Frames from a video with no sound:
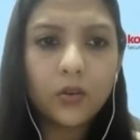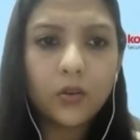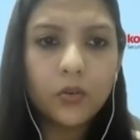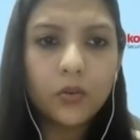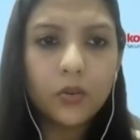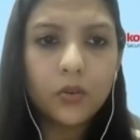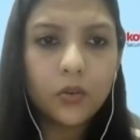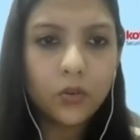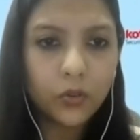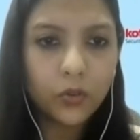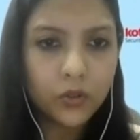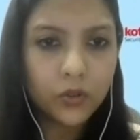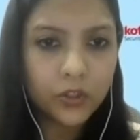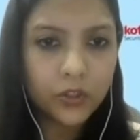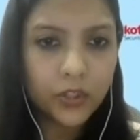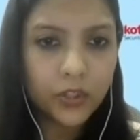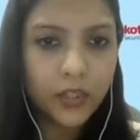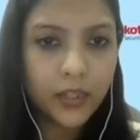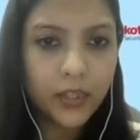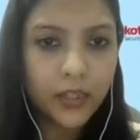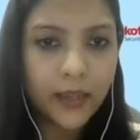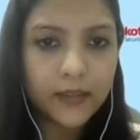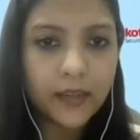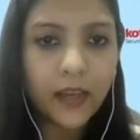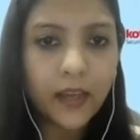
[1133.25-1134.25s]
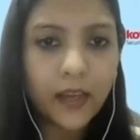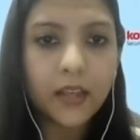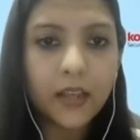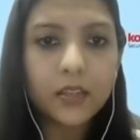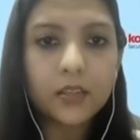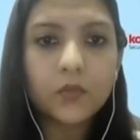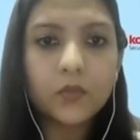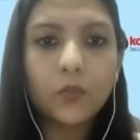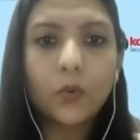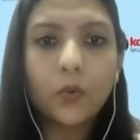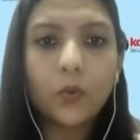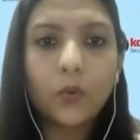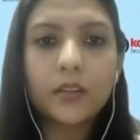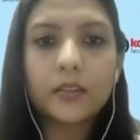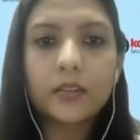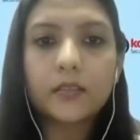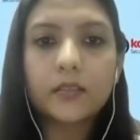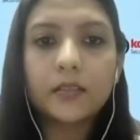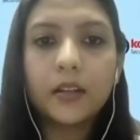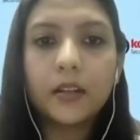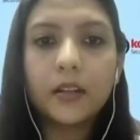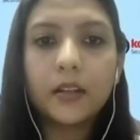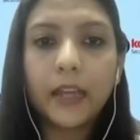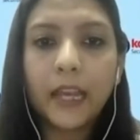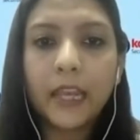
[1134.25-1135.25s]
Kuntoji has asked, what is
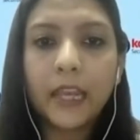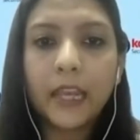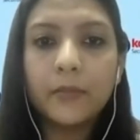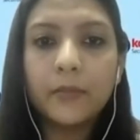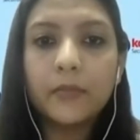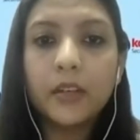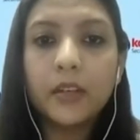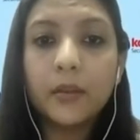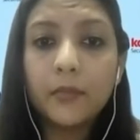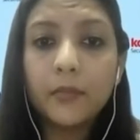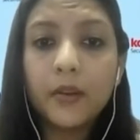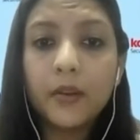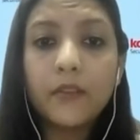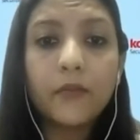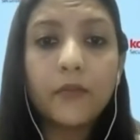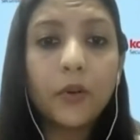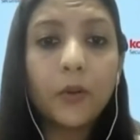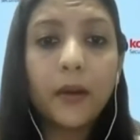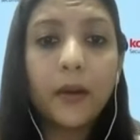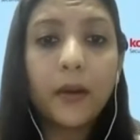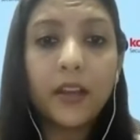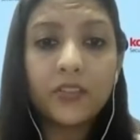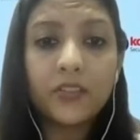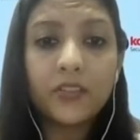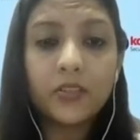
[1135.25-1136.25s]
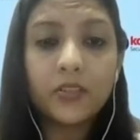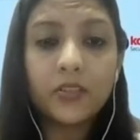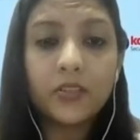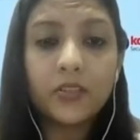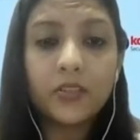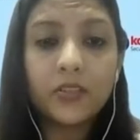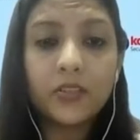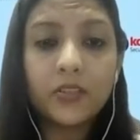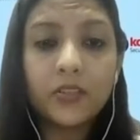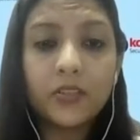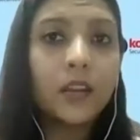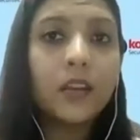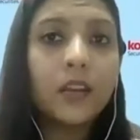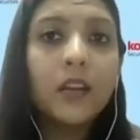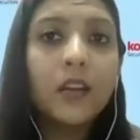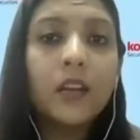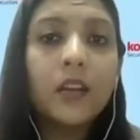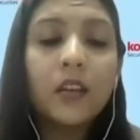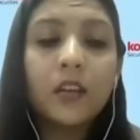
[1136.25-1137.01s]
the time limit for margin trading?